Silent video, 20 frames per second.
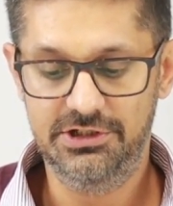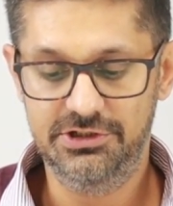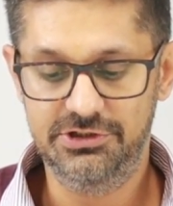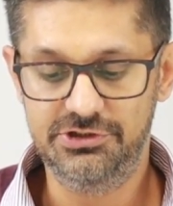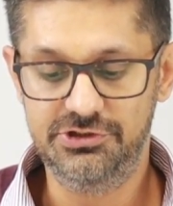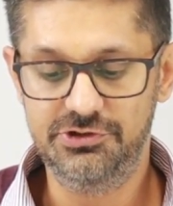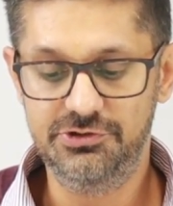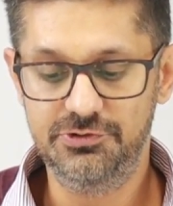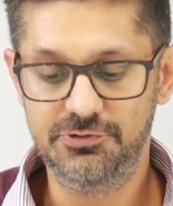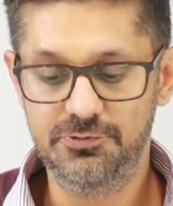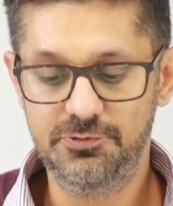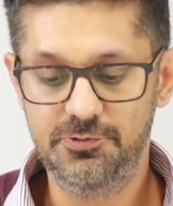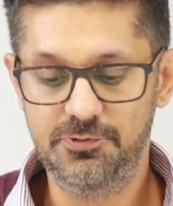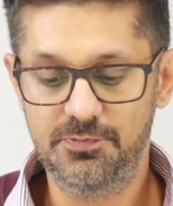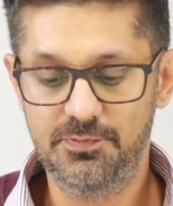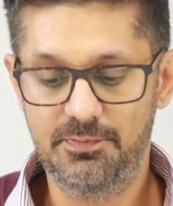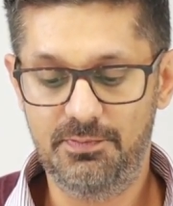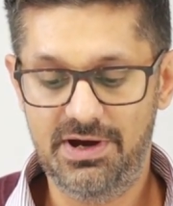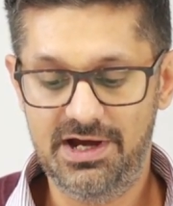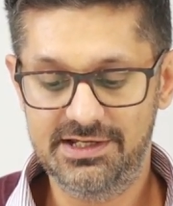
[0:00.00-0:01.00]
You
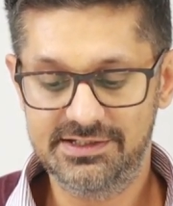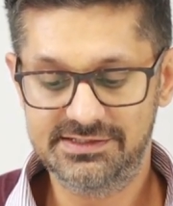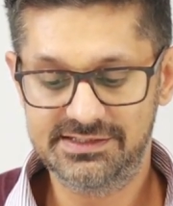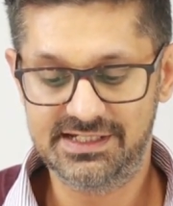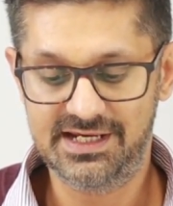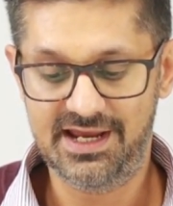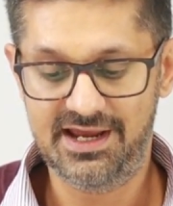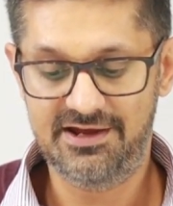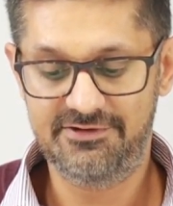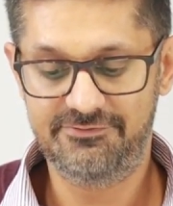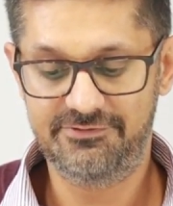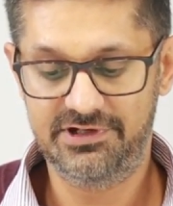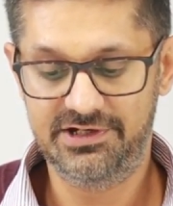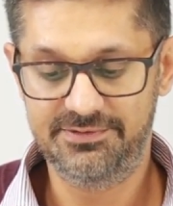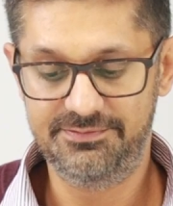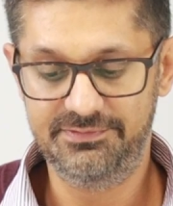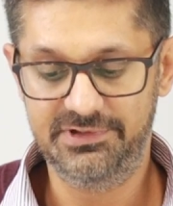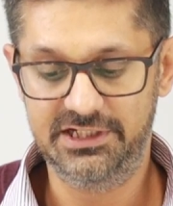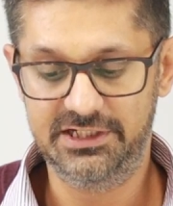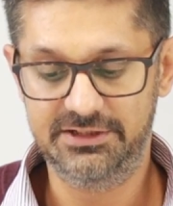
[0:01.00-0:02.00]
must have a
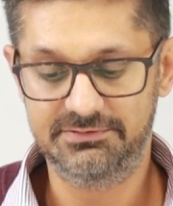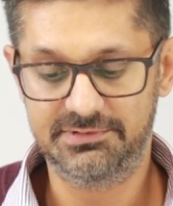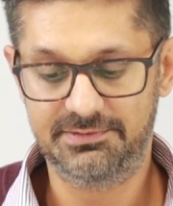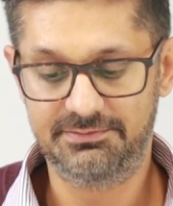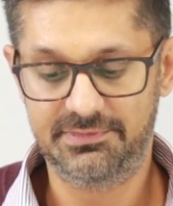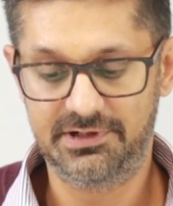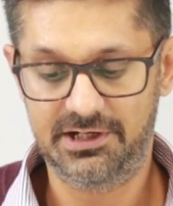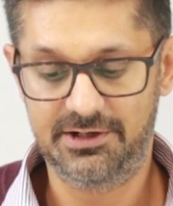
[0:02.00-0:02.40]
minimum